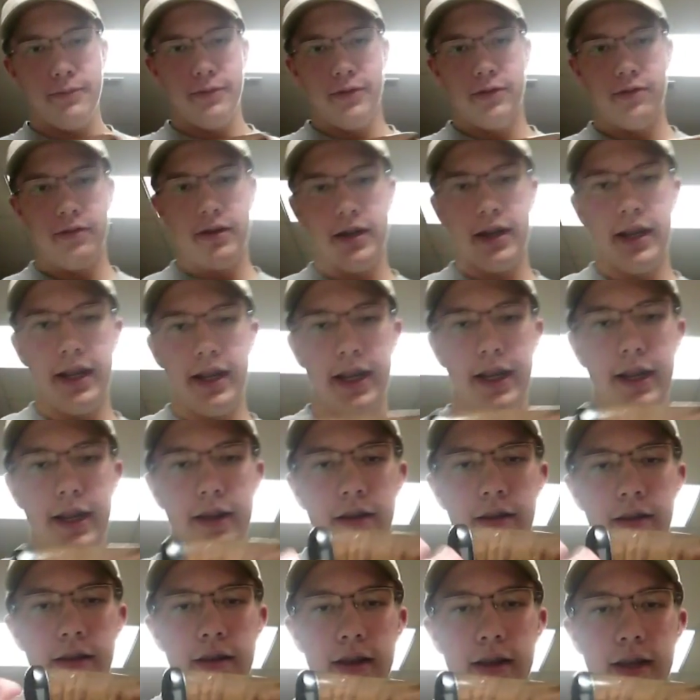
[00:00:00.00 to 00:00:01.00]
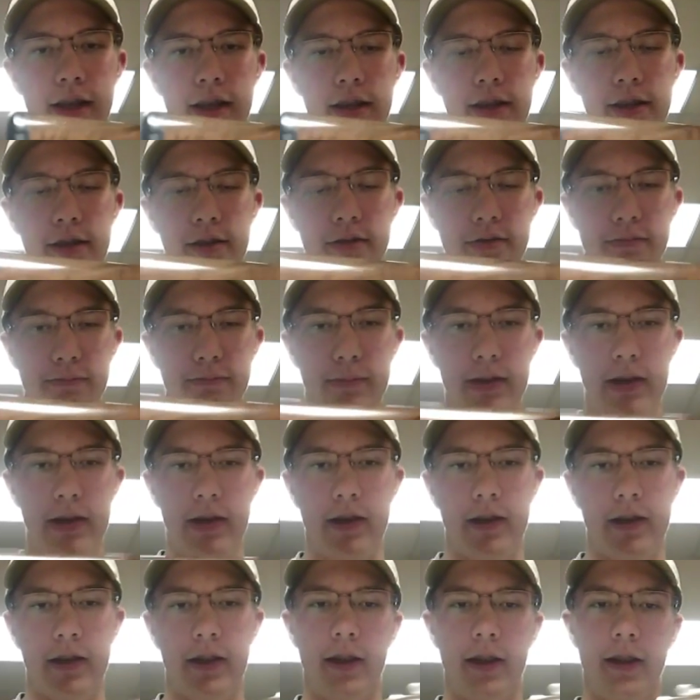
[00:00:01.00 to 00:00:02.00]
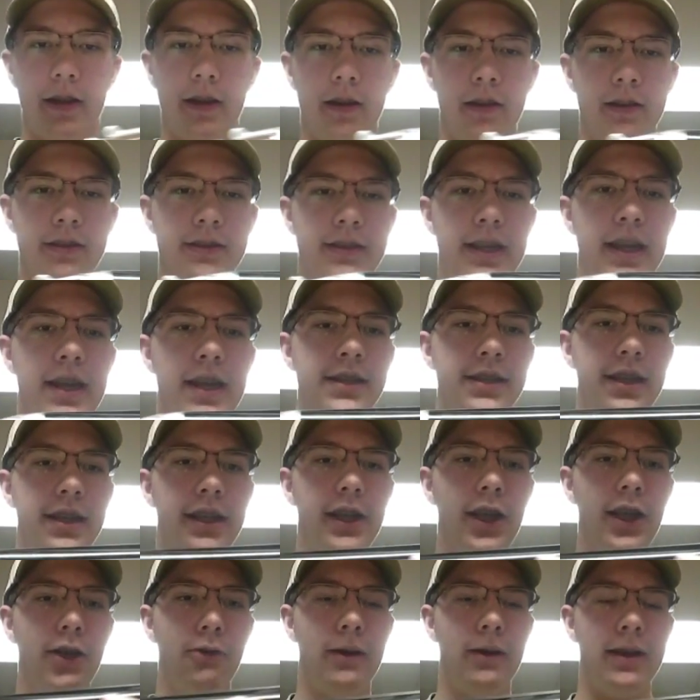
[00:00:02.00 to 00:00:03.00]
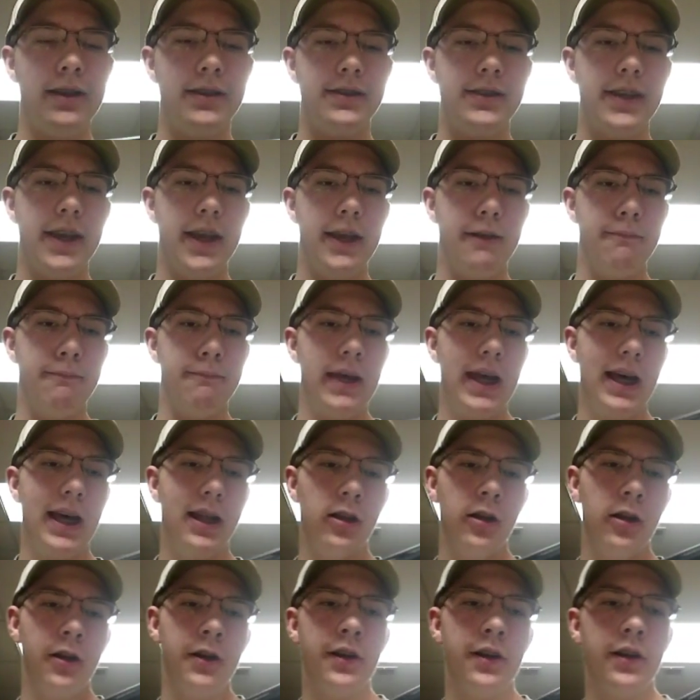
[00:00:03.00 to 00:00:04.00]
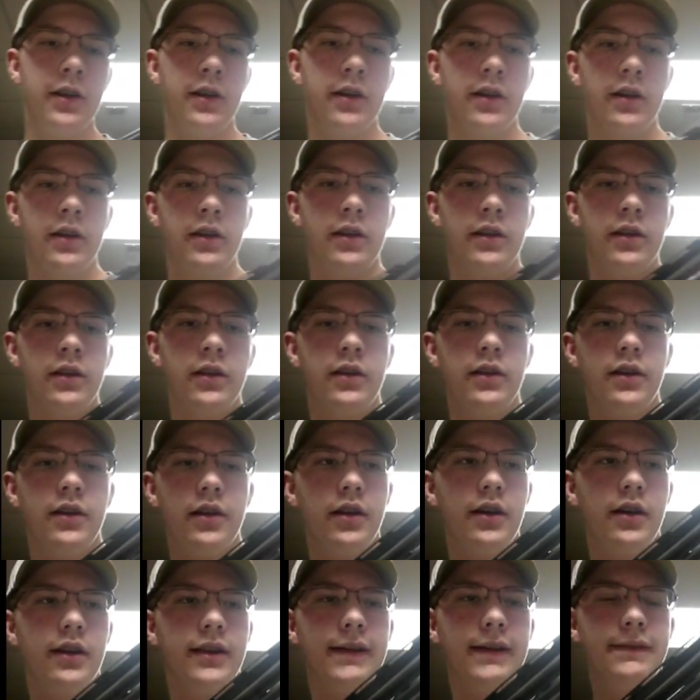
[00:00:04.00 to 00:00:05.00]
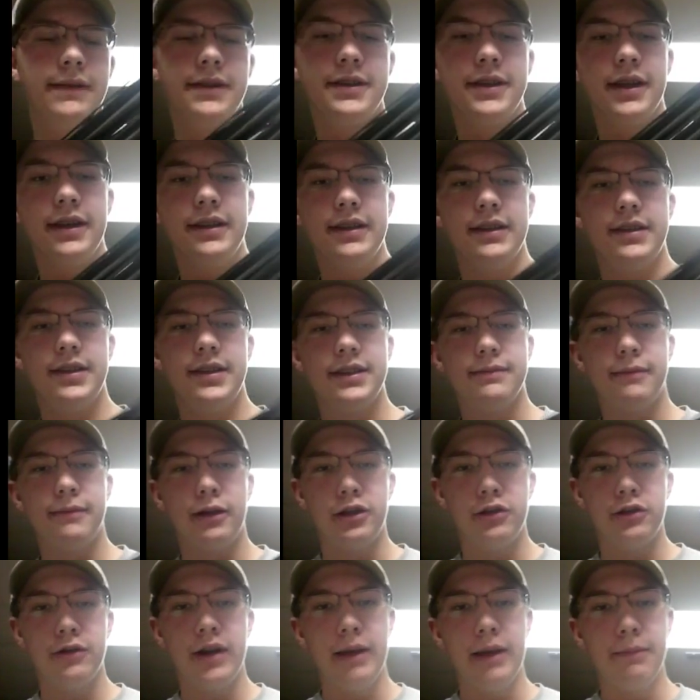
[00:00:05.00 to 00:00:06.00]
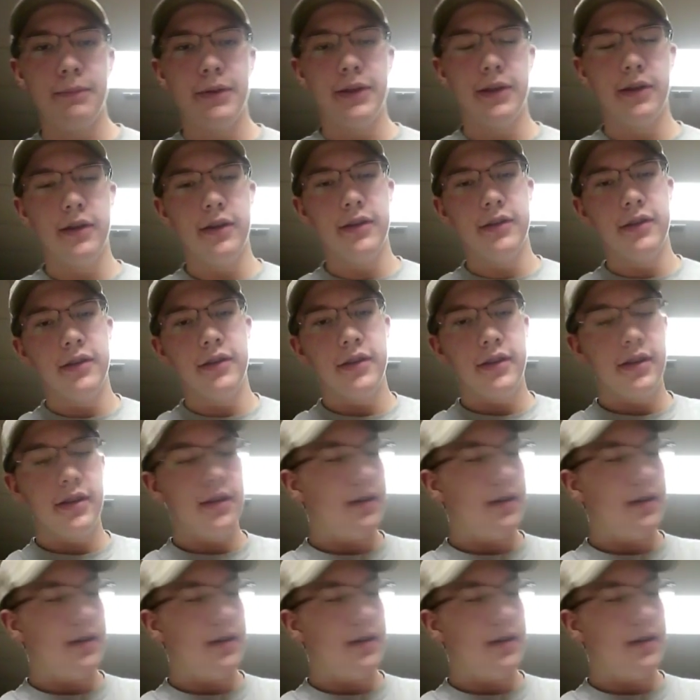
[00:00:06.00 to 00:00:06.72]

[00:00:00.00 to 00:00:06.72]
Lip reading: one right here is my CZ USA Mallard. I love this gun. This is my trap gun.